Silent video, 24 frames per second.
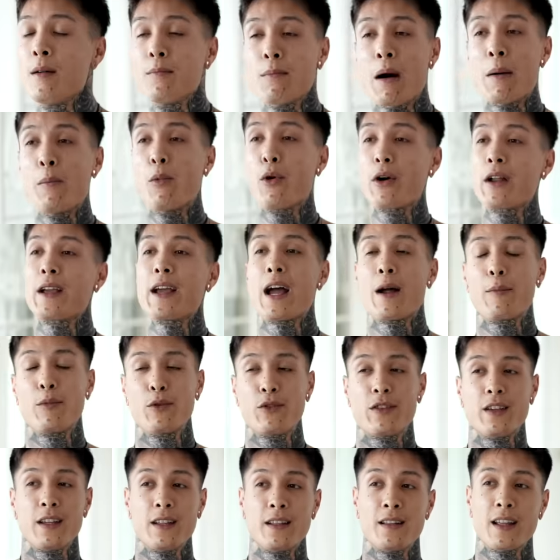My morning ab
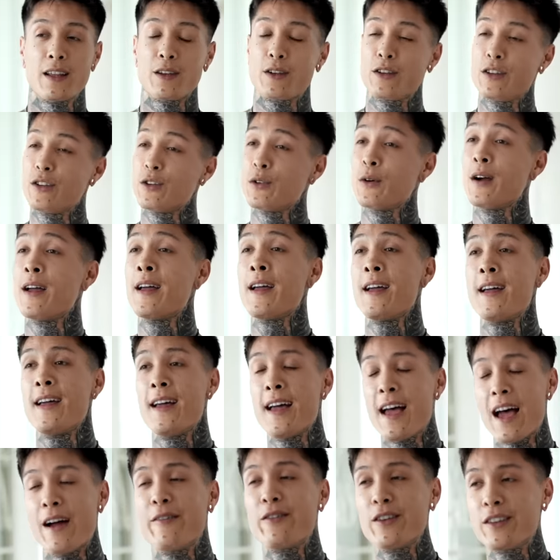routine that you can do
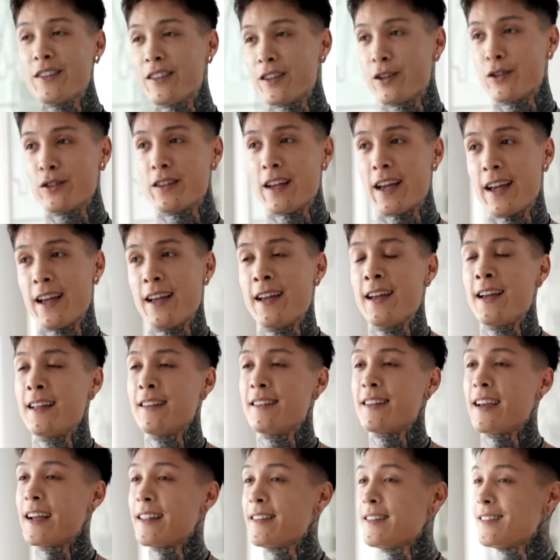every single day
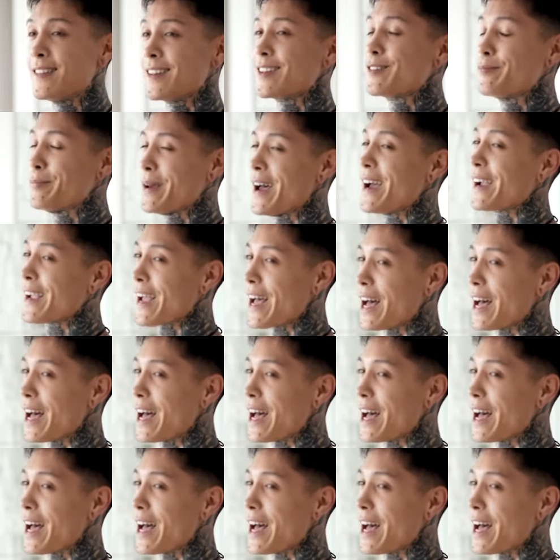to get six-pack